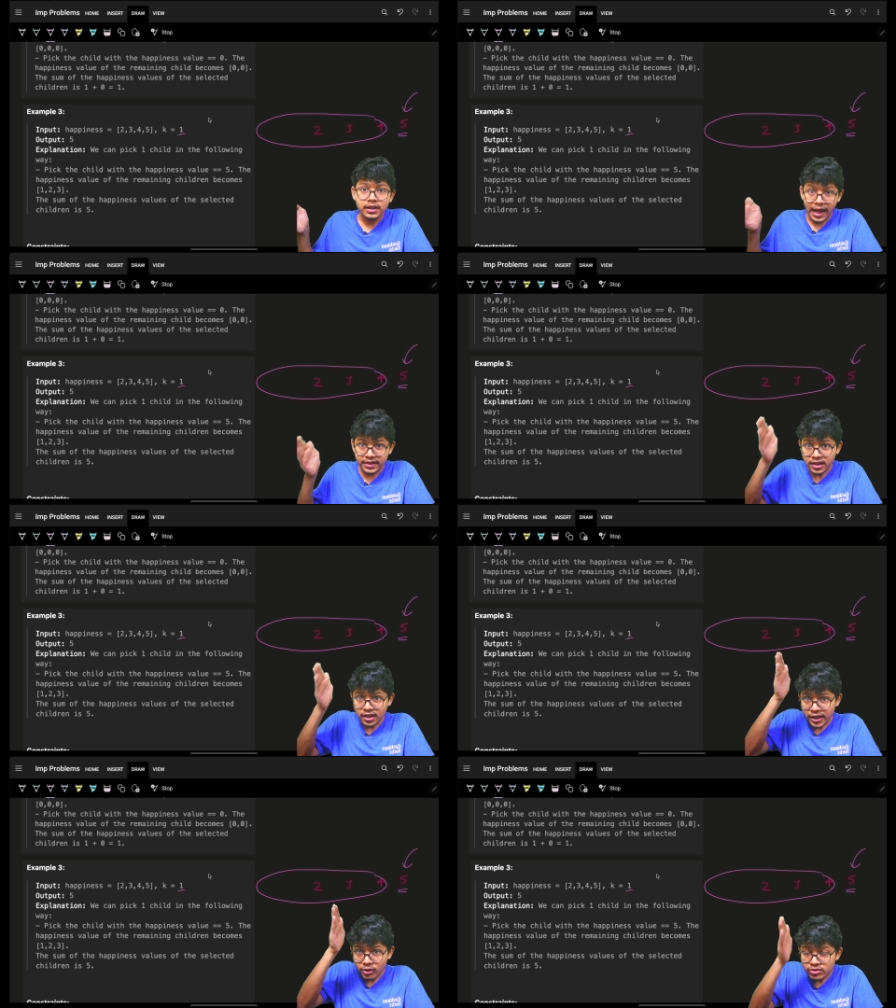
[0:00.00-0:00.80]
and then
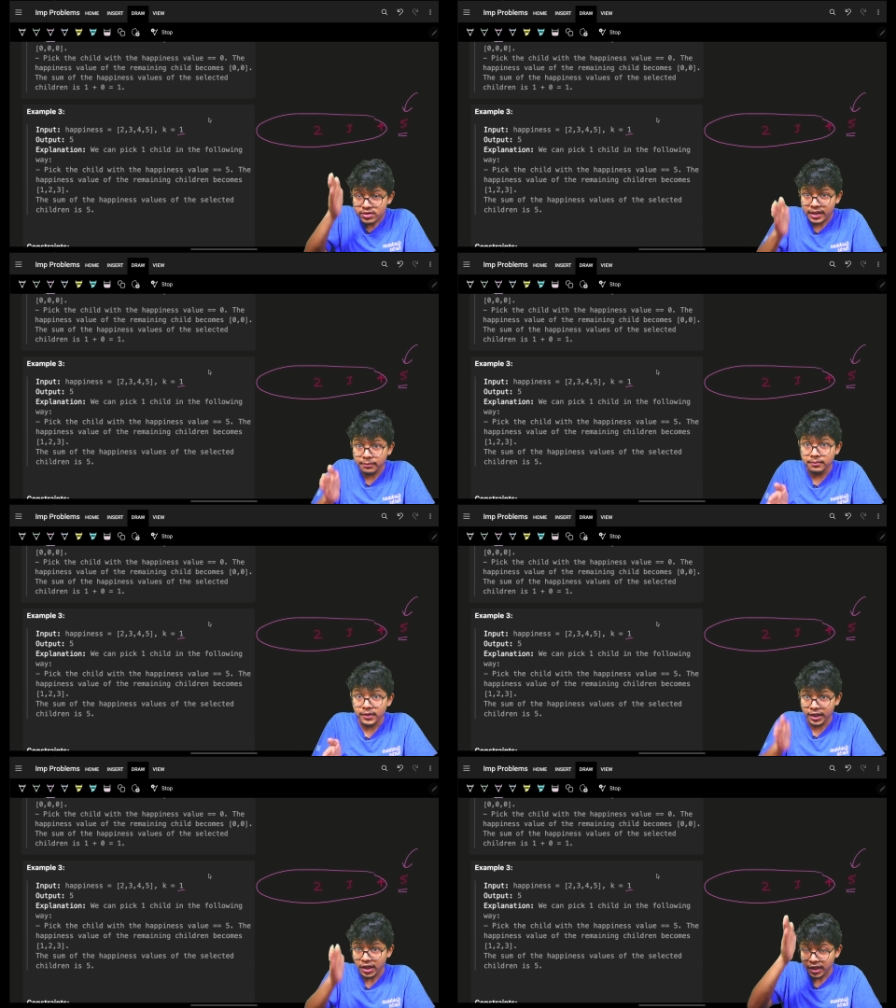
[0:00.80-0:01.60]
reduce them,
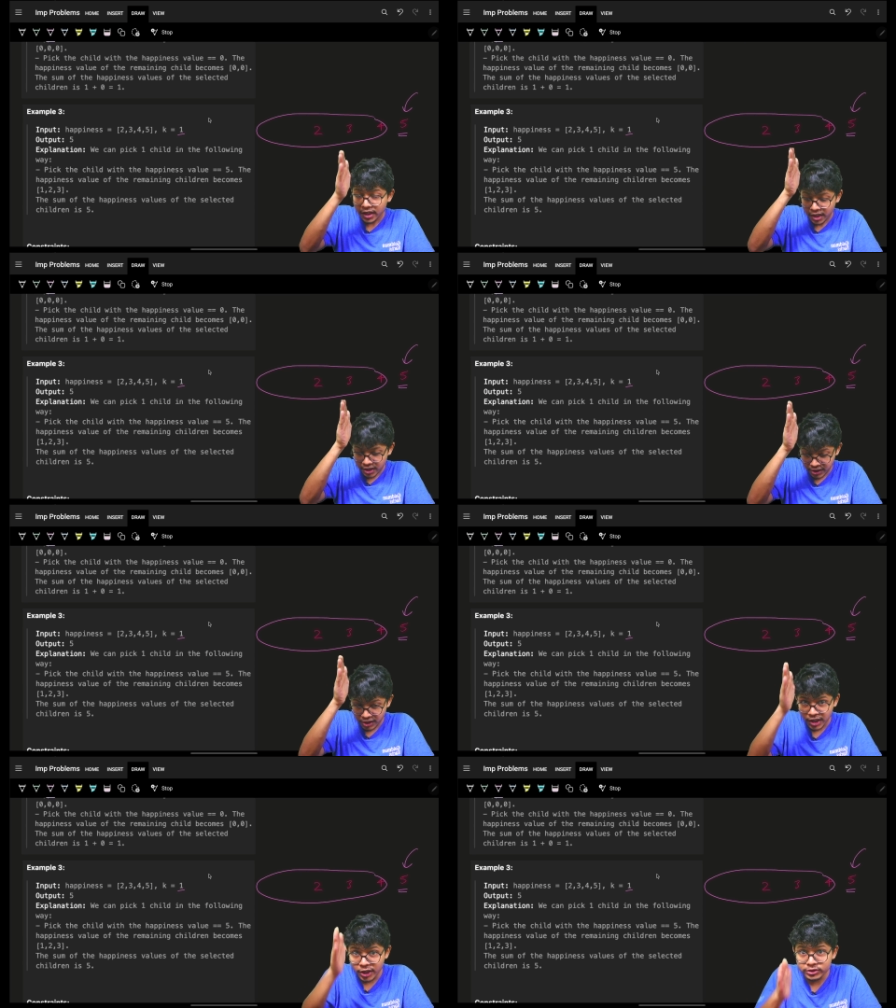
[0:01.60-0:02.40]

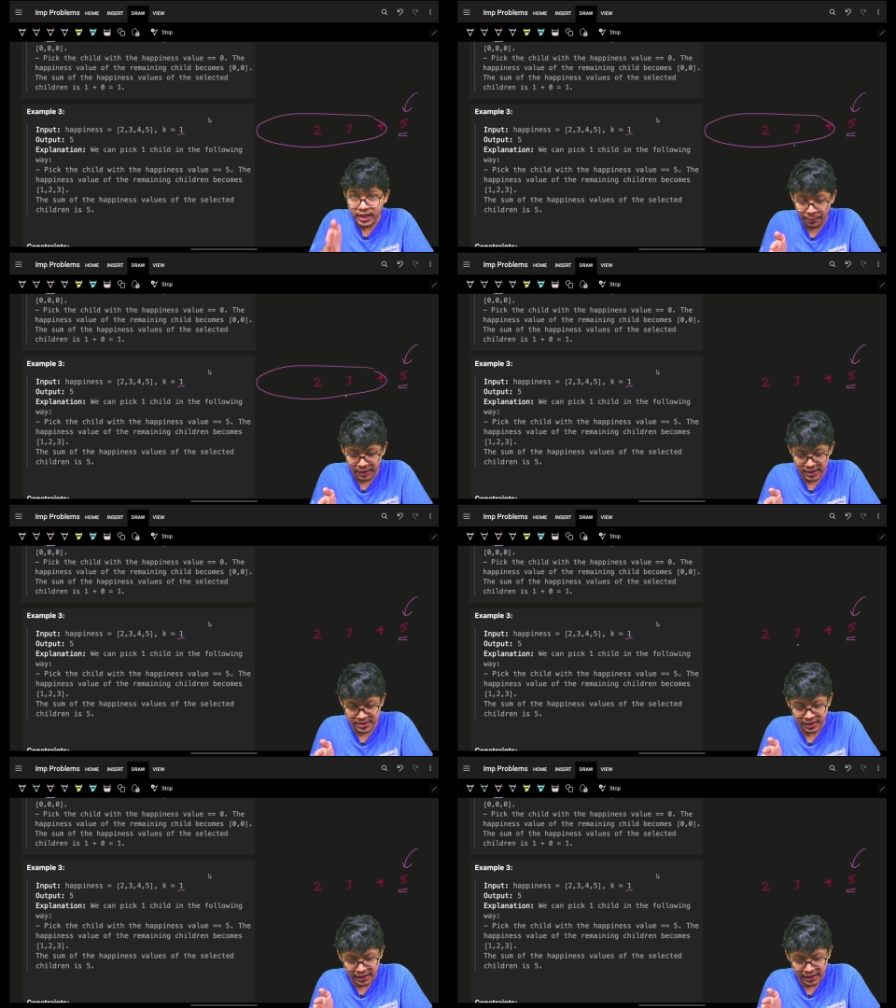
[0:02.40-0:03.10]
reduce their happiness.